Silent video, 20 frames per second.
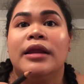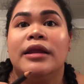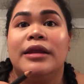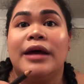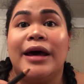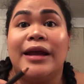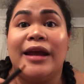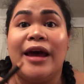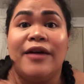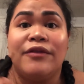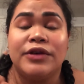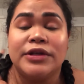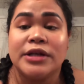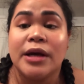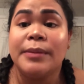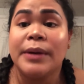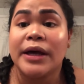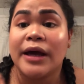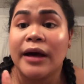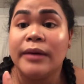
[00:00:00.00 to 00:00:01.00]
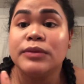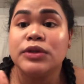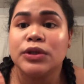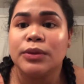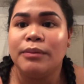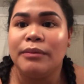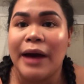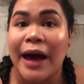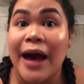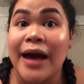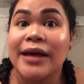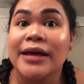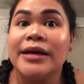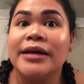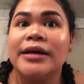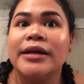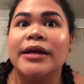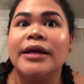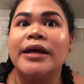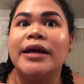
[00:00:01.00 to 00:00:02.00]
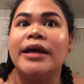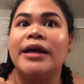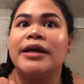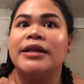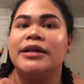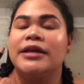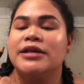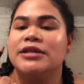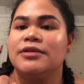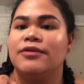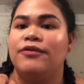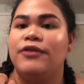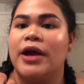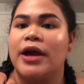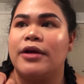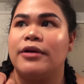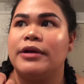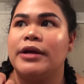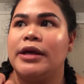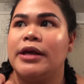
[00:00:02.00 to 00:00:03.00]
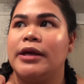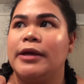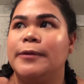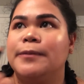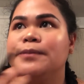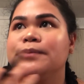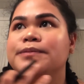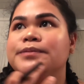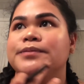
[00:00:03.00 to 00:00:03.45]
that every time I come to MAC, it is very